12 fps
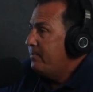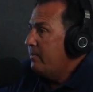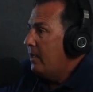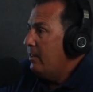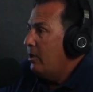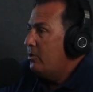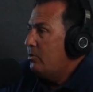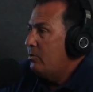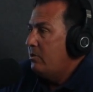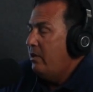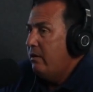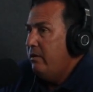I lost to
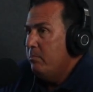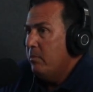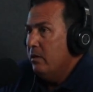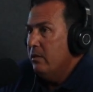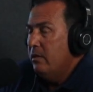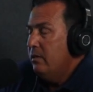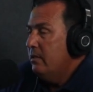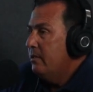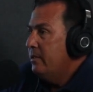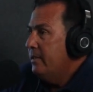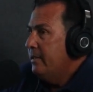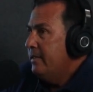Gary Muller,
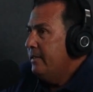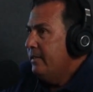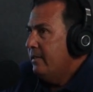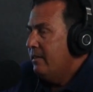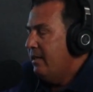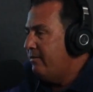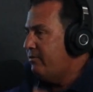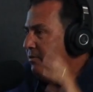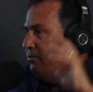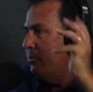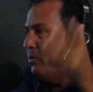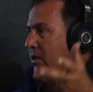lefty
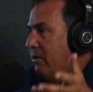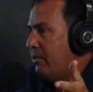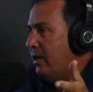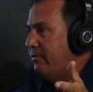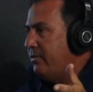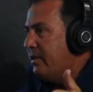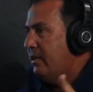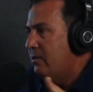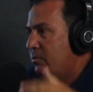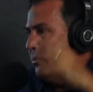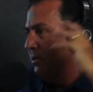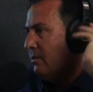from South Africa,
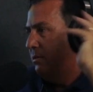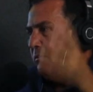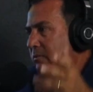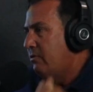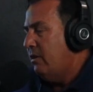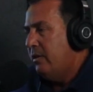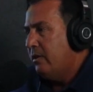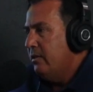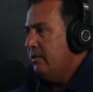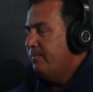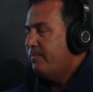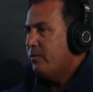who was very
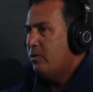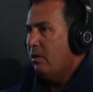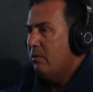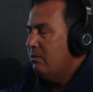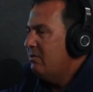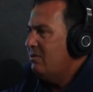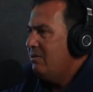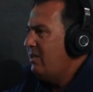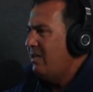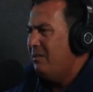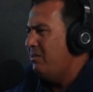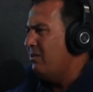good. So
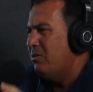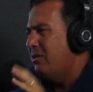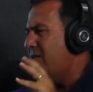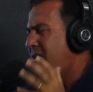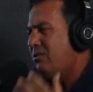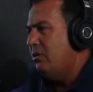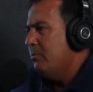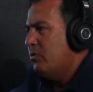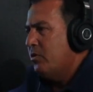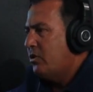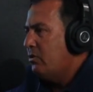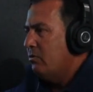these tournaments
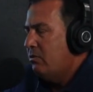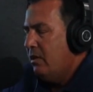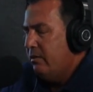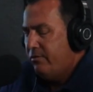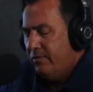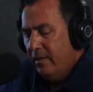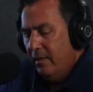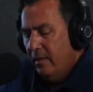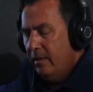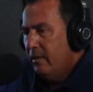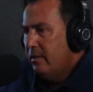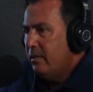were so tough.
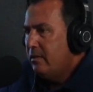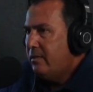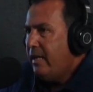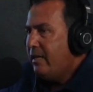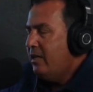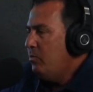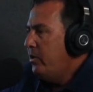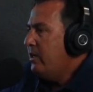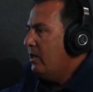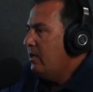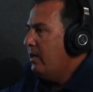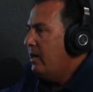The second week,
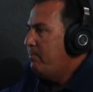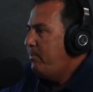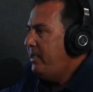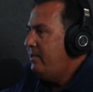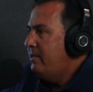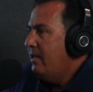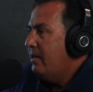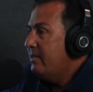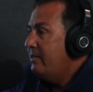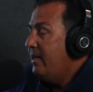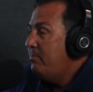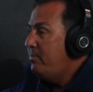I
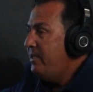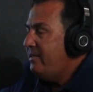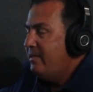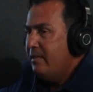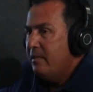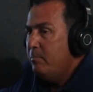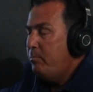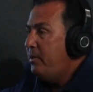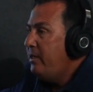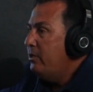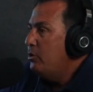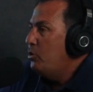beat
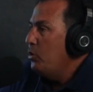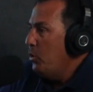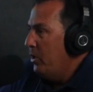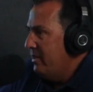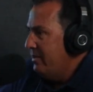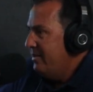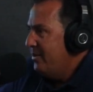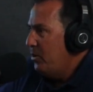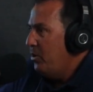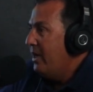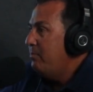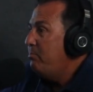Peter Duhan,
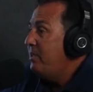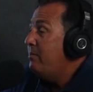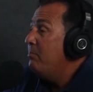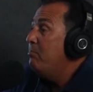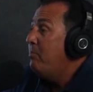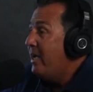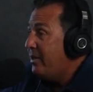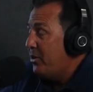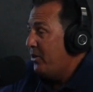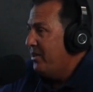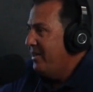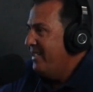who had beaten Becker.